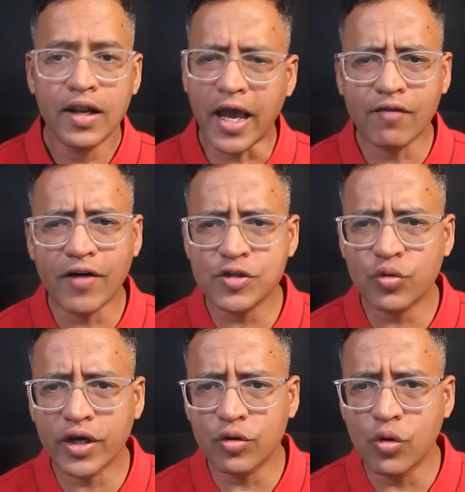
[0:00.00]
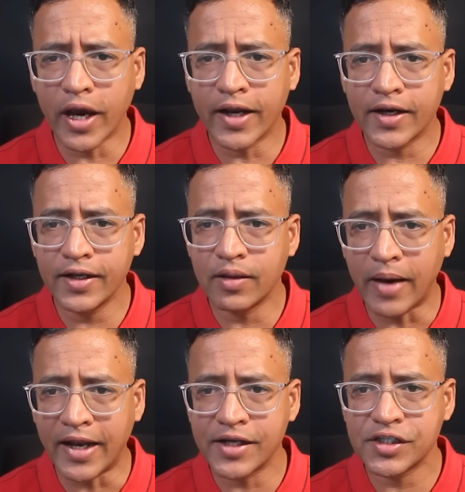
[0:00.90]
Likewise, you can go and read the
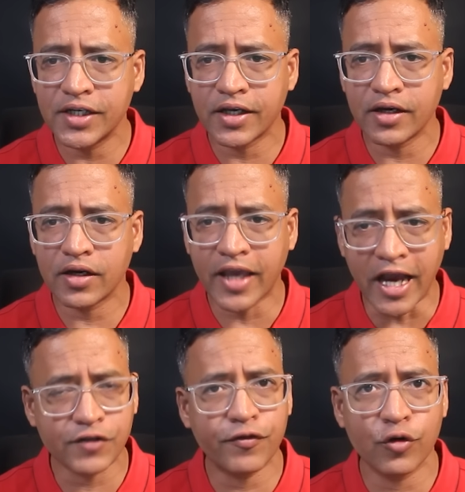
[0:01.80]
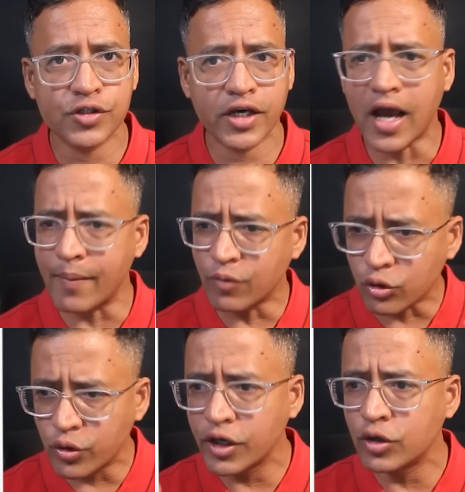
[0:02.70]
balance sheet here, cash flows here. I'm
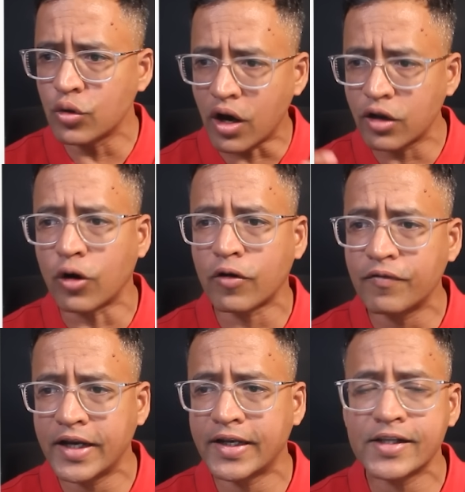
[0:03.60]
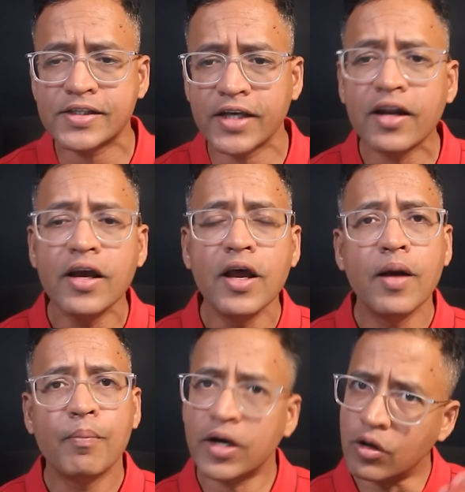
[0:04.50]
not going into a lot of details here,
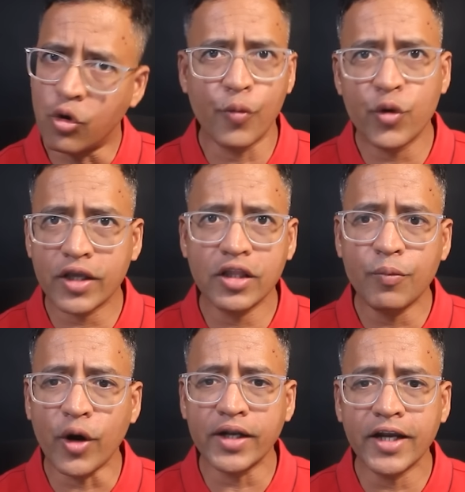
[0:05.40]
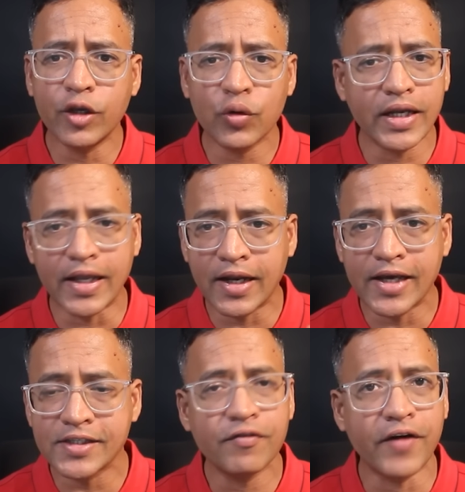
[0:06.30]
but hope you get the point that you can
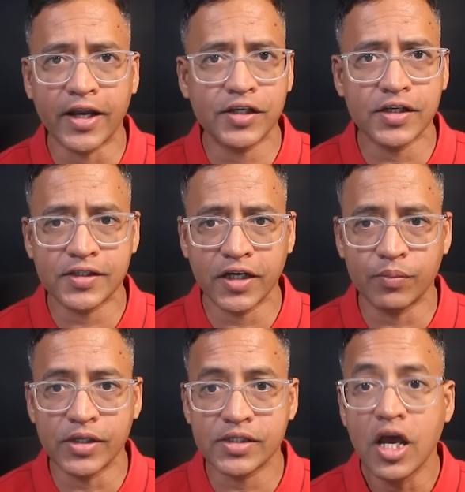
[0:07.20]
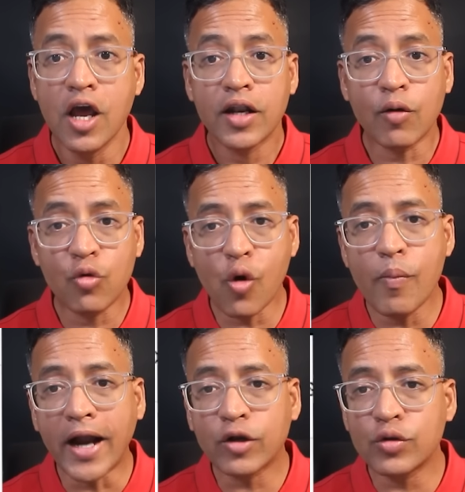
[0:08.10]
analyze the financial statements. Now go
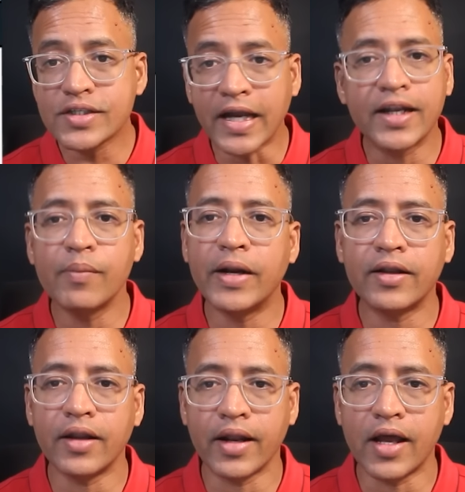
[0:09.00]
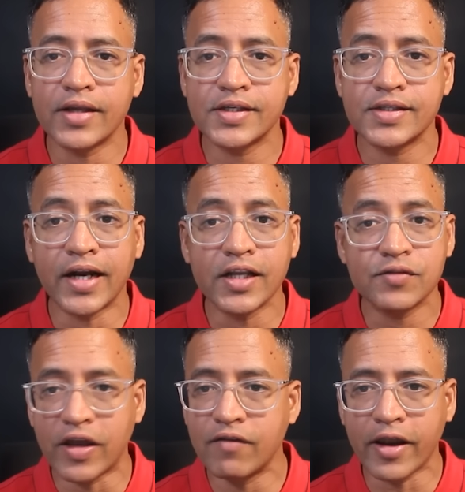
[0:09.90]
back to the sentimental analysis. That
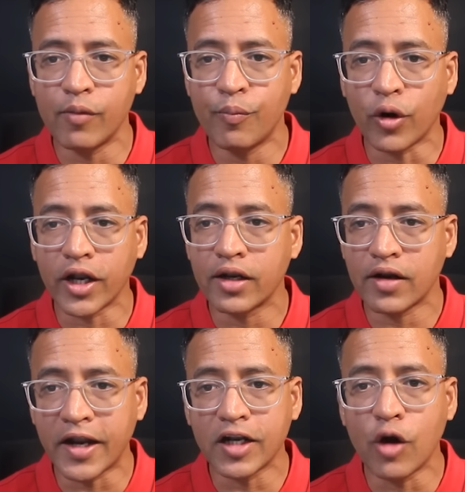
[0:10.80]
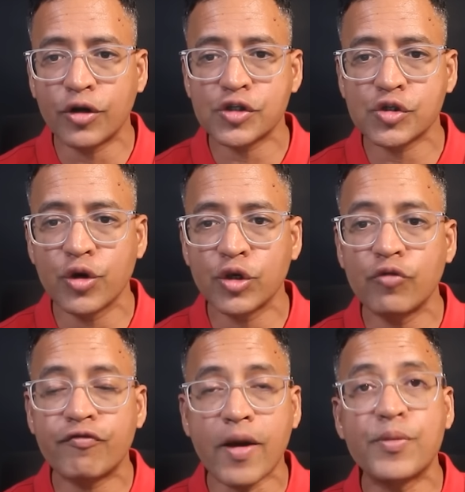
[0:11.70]
is very, very important. Right now it is showing
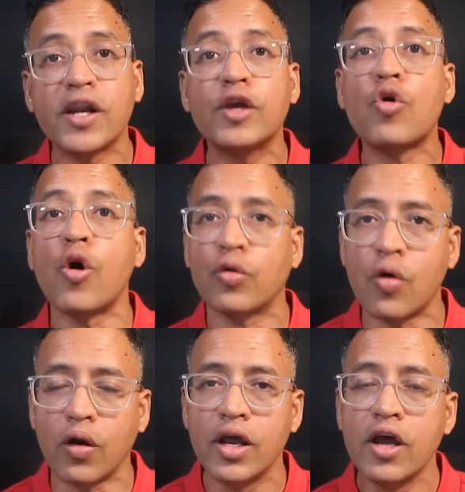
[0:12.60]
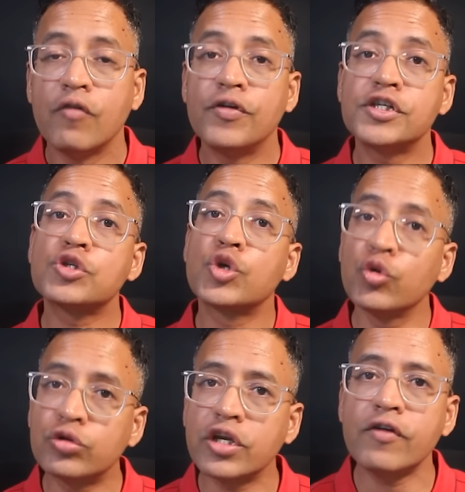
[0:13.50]
you February con call, which is
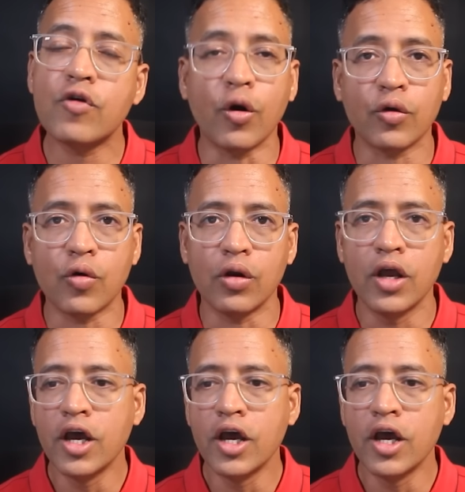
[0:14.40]
Q3 con call.